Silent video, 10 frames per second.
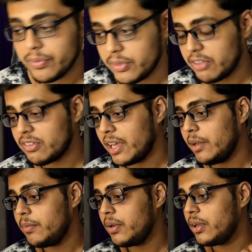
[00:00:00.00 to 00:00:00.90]
This
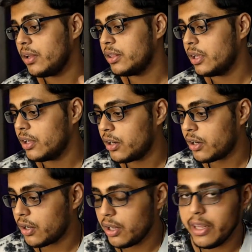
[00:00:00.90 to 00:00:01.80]
time,
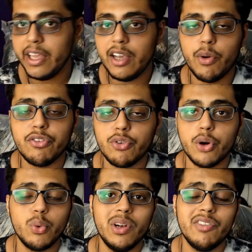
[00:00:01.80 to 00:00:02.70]
the leak was
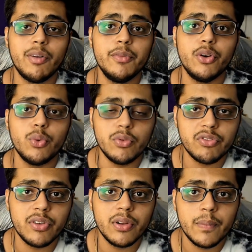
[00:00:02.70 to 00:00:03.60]
not only from the roof.
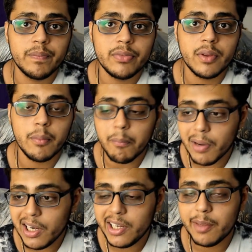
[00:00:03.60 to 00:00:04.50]

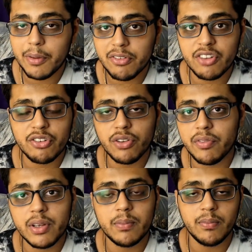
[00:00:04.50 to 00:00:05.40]
Multiple sections
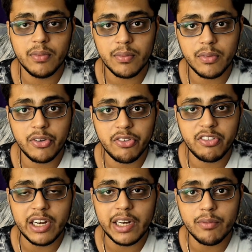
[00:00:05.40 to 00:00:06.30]
of the
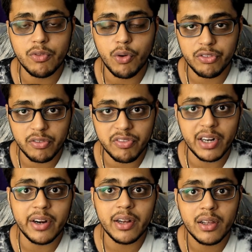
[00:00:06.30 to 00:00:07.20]
stadium was
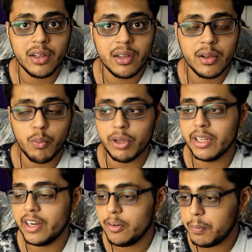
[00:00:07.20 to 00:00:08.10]
flooded,
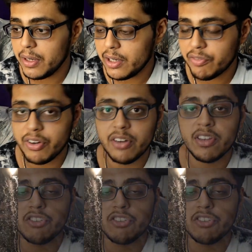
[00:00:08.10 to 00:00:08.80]
whether it be different